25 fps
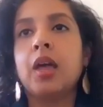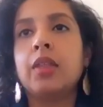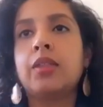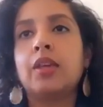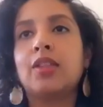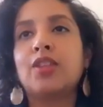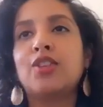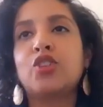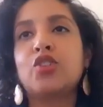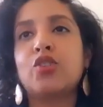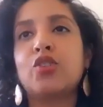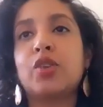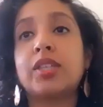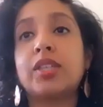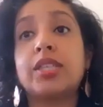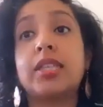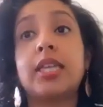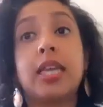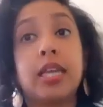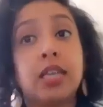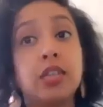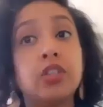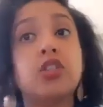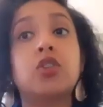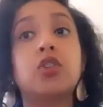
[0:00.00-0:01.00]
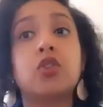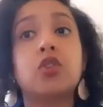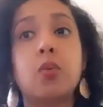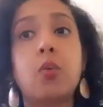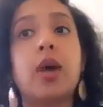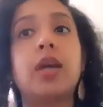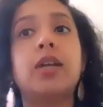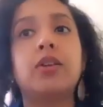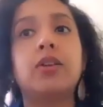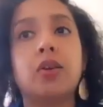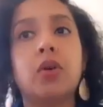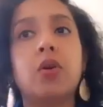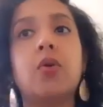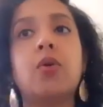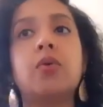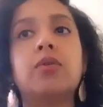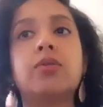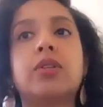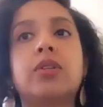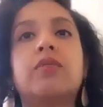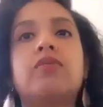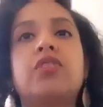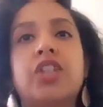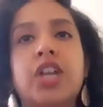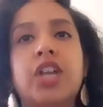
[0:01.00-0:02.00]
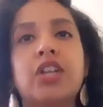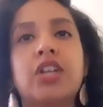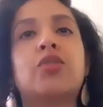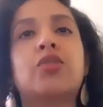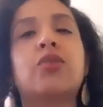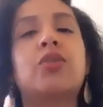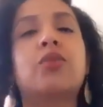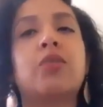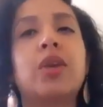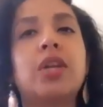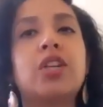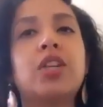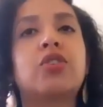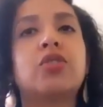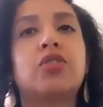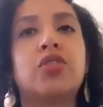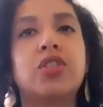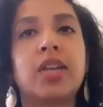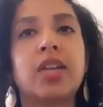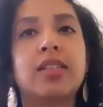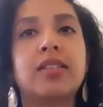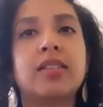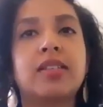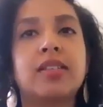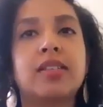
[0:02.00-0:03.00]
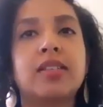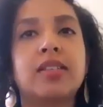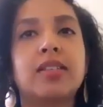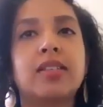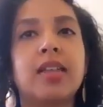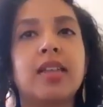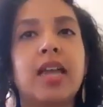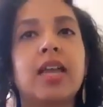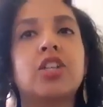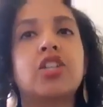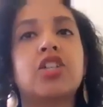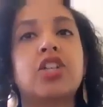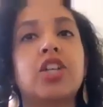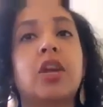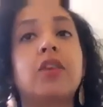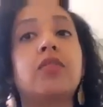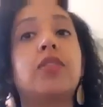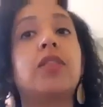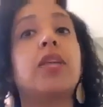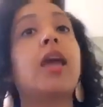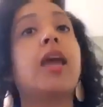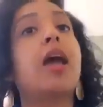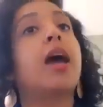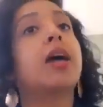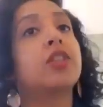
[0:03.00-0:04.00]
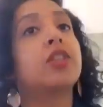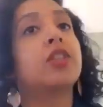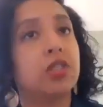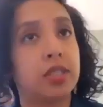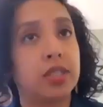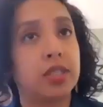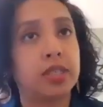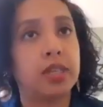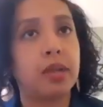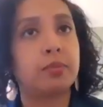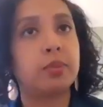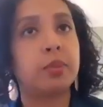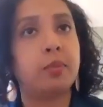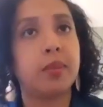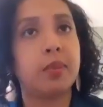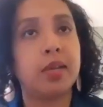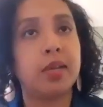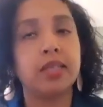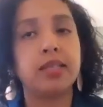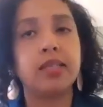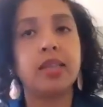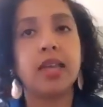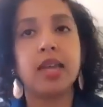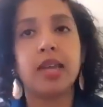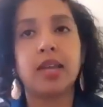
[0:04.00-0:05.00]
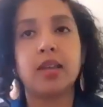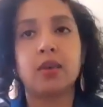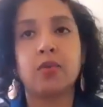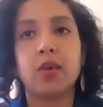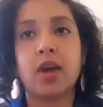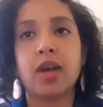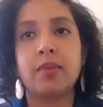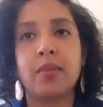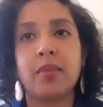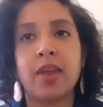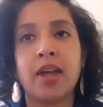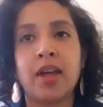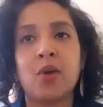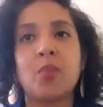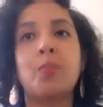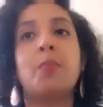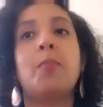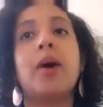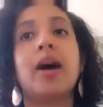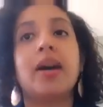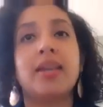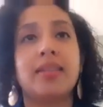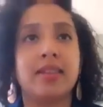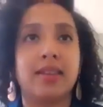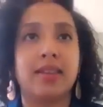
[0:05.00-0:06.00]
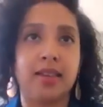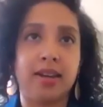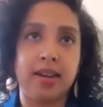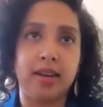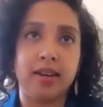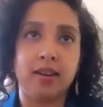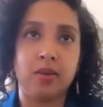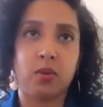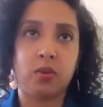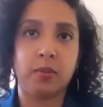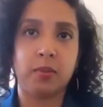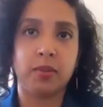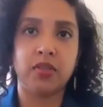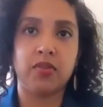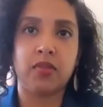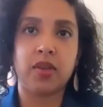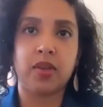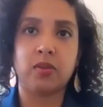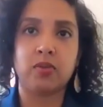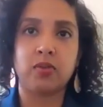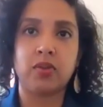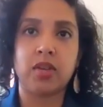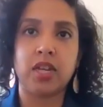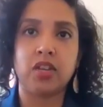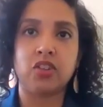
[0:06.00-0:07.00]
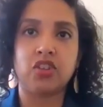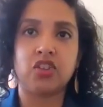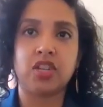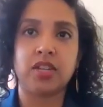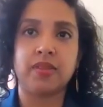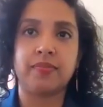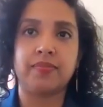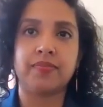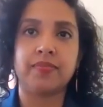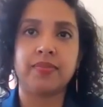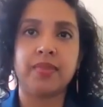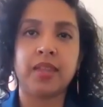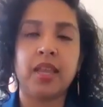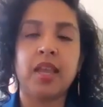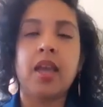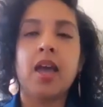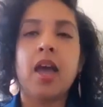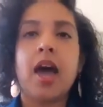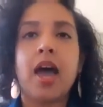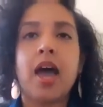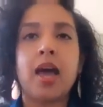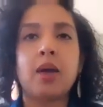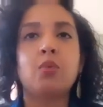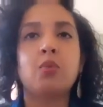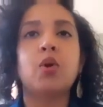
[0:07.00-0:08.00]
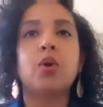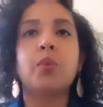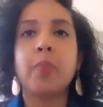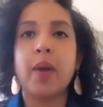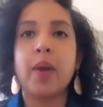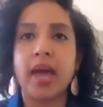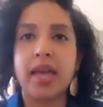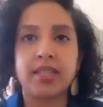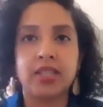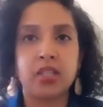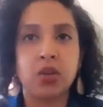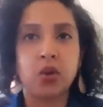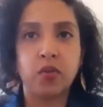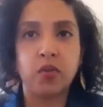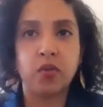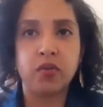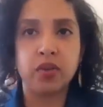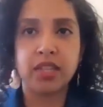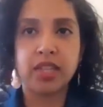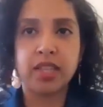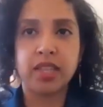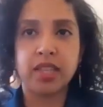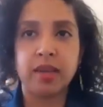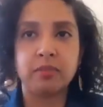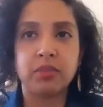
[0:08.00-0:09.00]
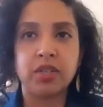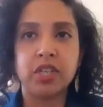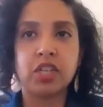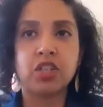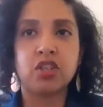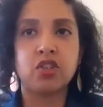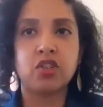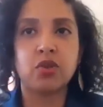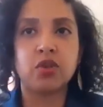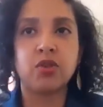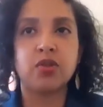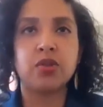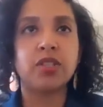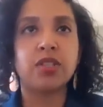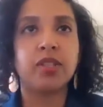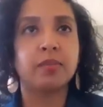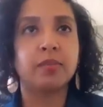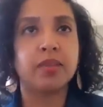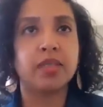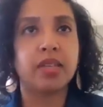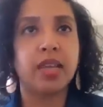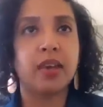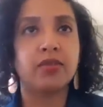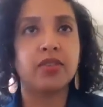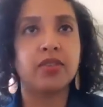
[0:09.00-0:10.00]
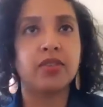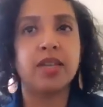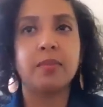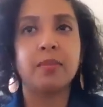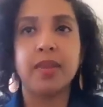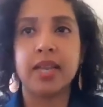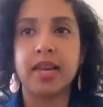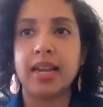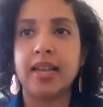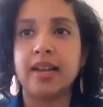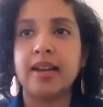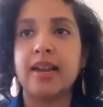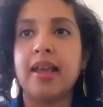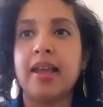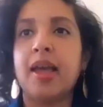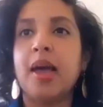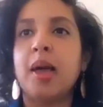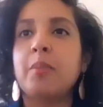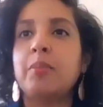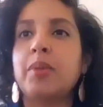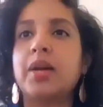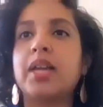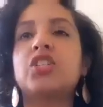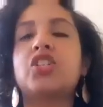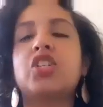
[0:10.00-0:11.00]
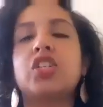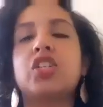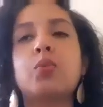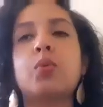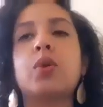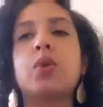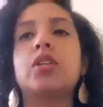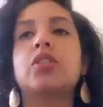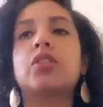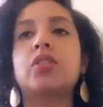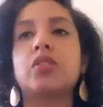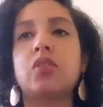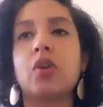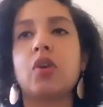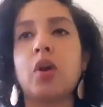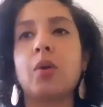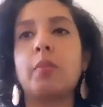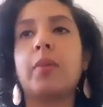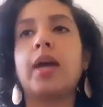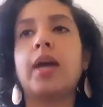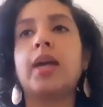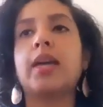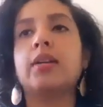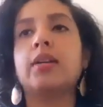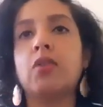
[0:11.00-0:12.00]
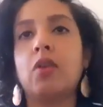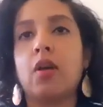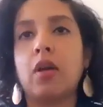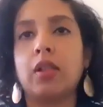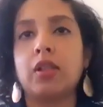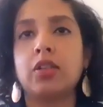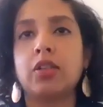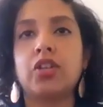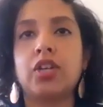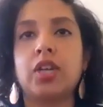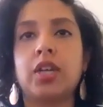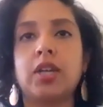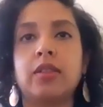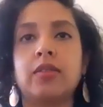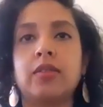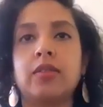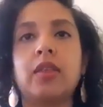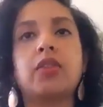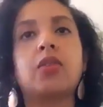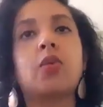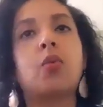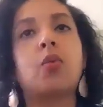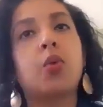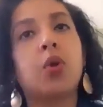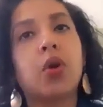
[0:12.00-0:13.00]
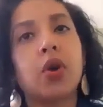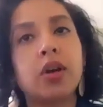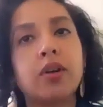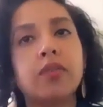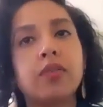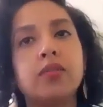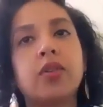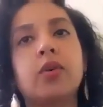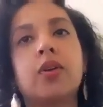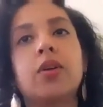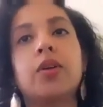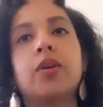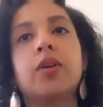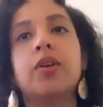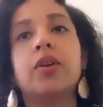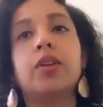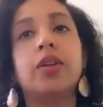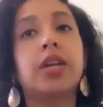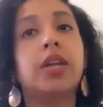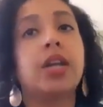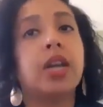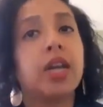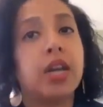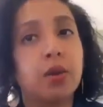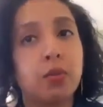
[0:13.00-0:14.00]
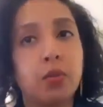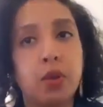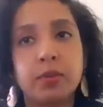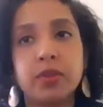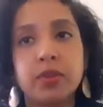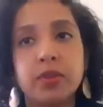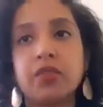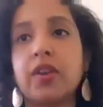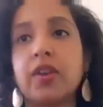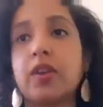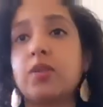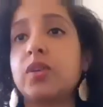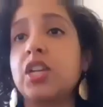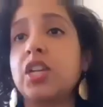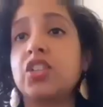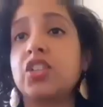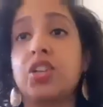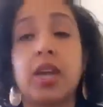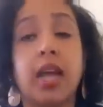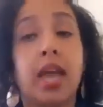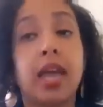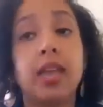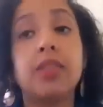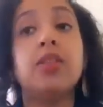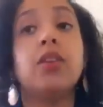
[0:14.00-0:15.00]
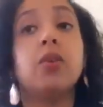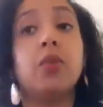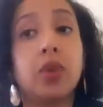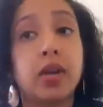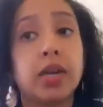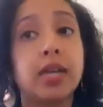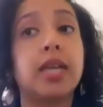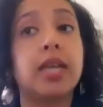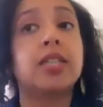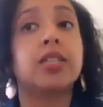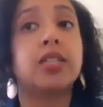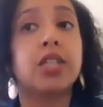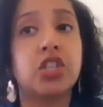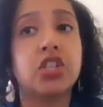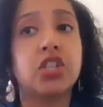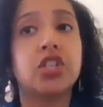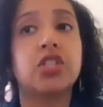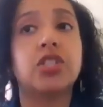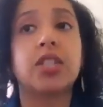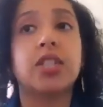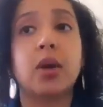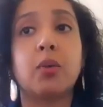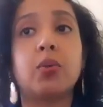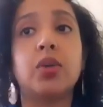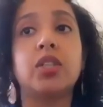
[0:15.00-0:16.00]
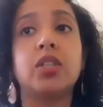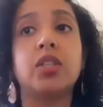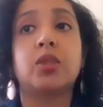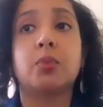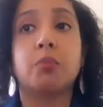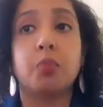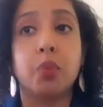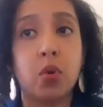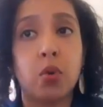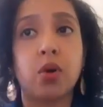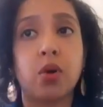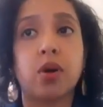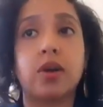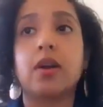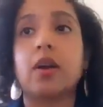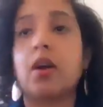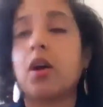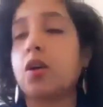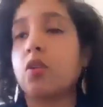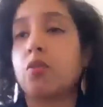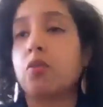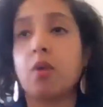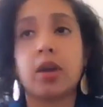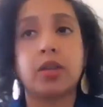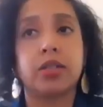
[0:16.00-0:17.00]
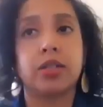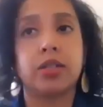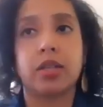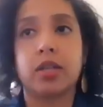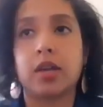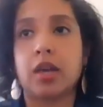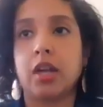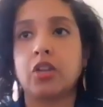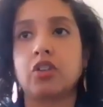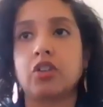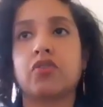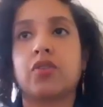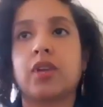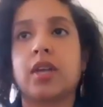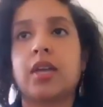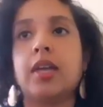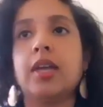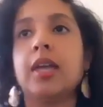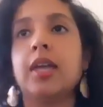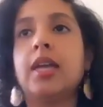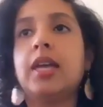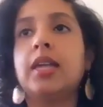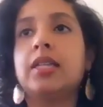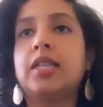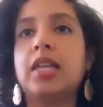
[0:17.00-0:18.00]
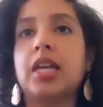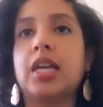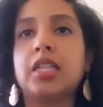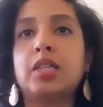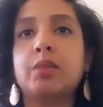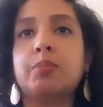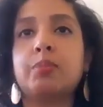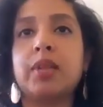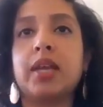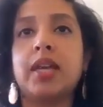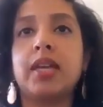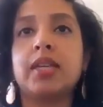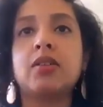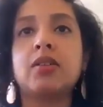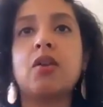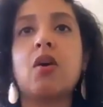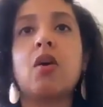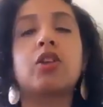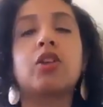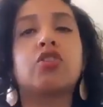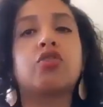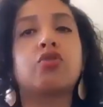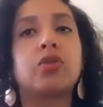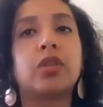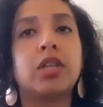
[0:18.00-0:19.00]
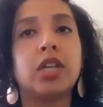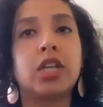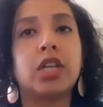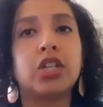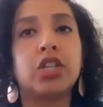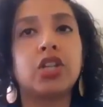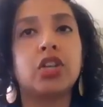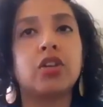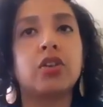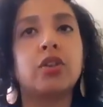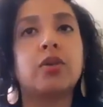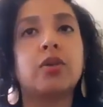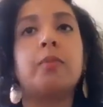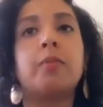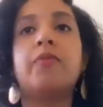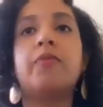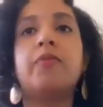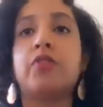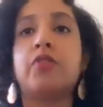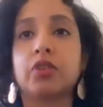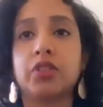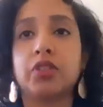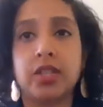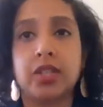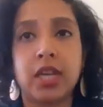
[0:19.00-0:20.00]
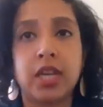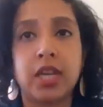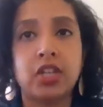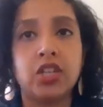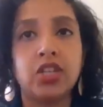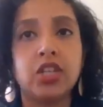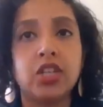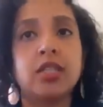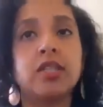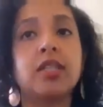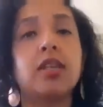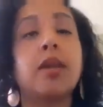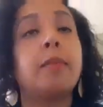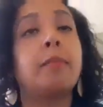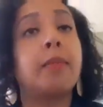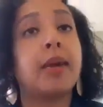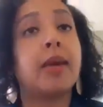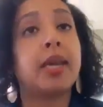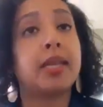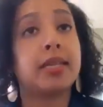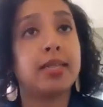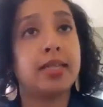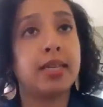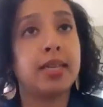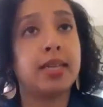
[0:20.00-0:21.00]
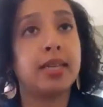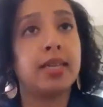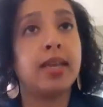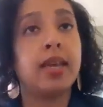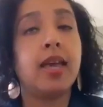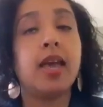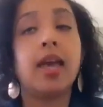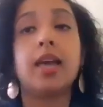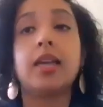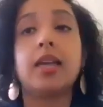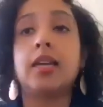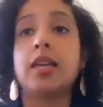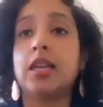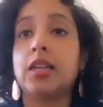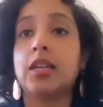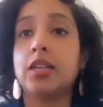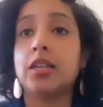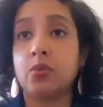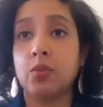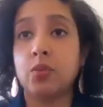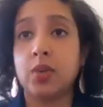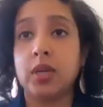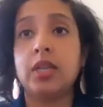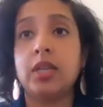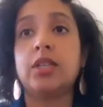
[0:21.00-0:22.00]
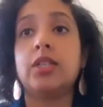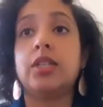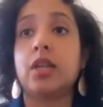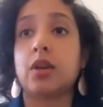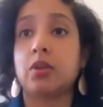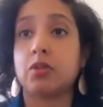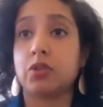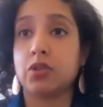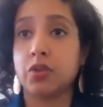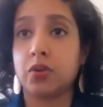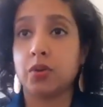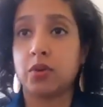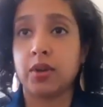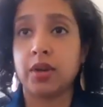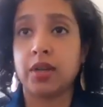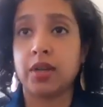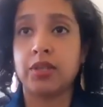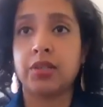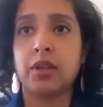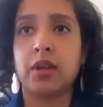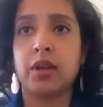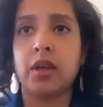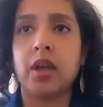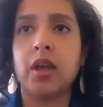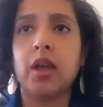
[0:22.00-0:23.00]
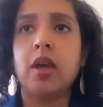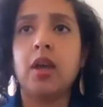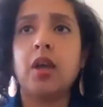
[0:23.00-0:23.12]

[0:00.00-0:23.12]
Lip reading: They'll address the intertwined goals of gender and racial justice and share the action steps being taken right now by the Canadian Women's Foundation. I will pass it over to them to introduce themselves in a minute, but I just want to start by acknowledging that the work of the Canadian Women's Foundation and the organizations that we support across the country takes place on traditional First Nations, Métis, and Inuit territories.